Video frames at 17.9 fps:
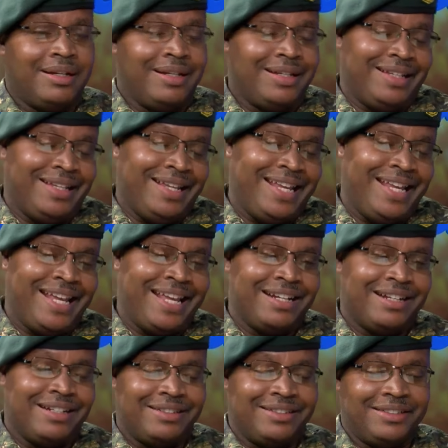the
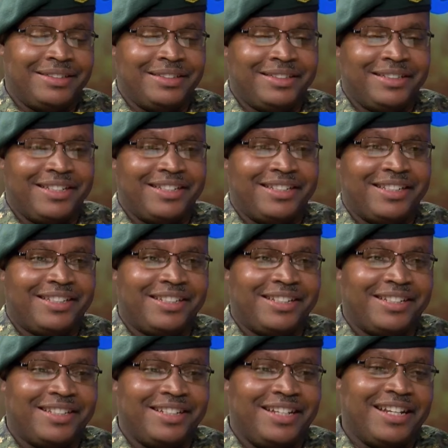aid and
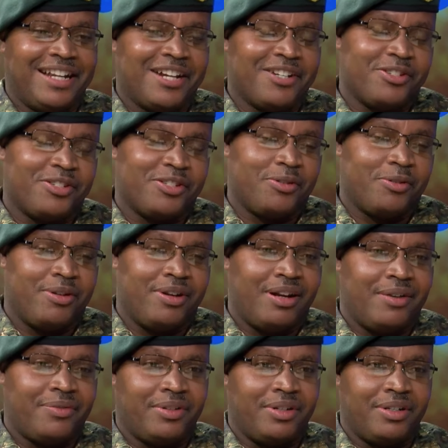assistance in the national
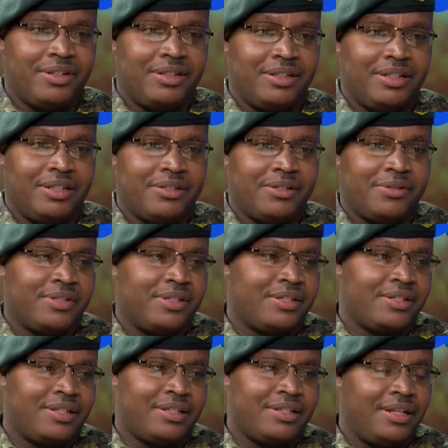security effort in terms
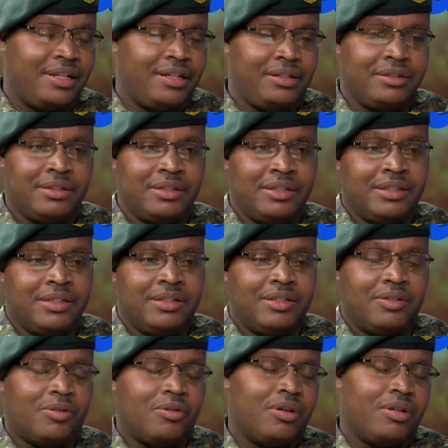of assisting
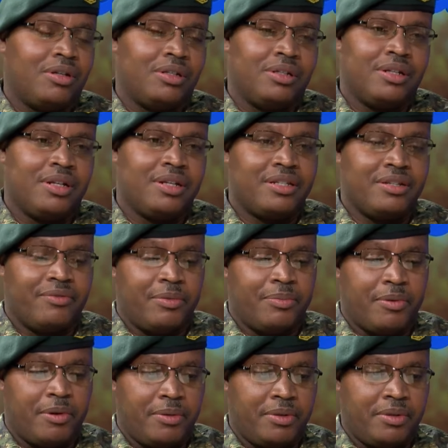our
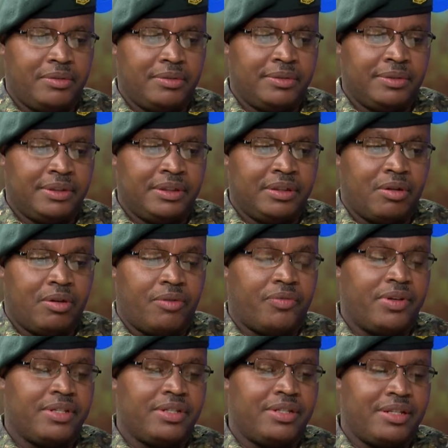civil power,
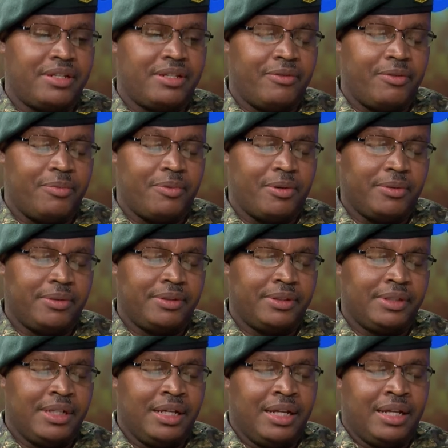our friends in the civil power.
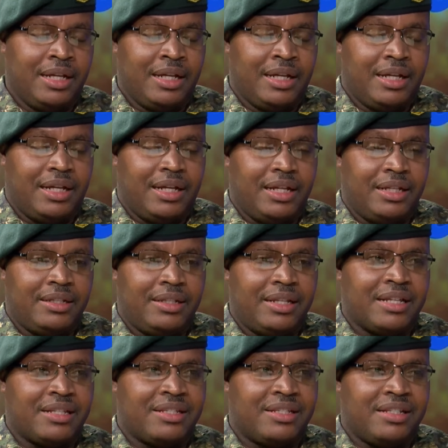And
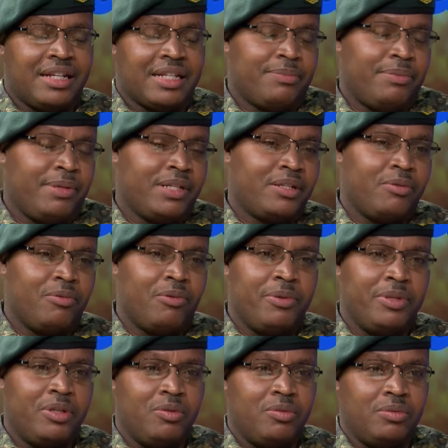that's basically
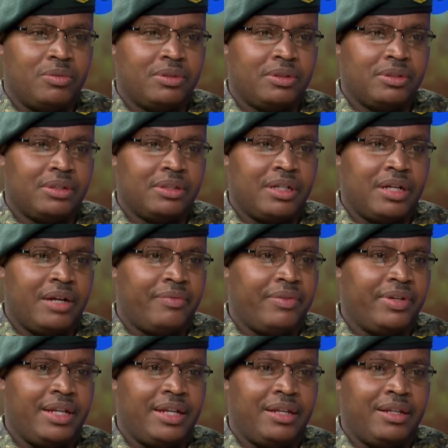what we do
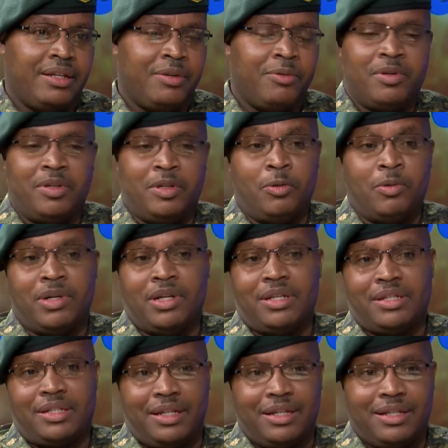every day. You
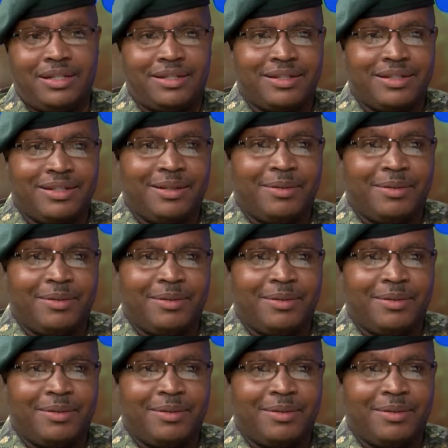wouldn't see us?